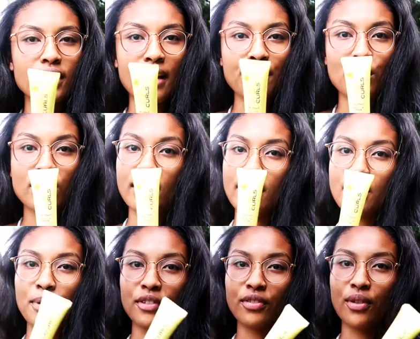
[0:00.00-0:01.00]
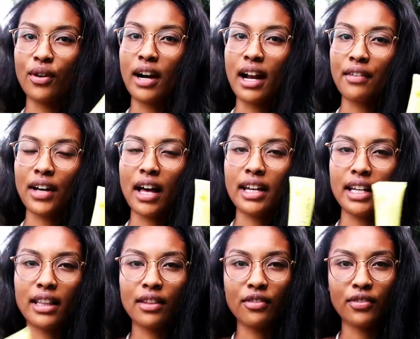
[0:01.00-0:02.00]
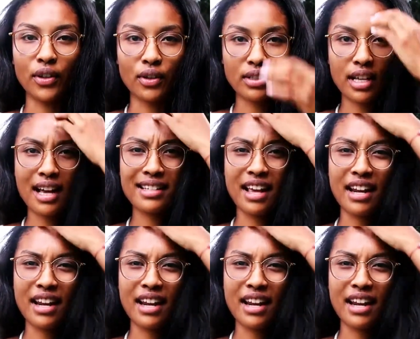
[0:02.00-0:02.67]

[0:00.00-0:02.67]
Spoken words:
I've used this before and I've gotten it in the full size.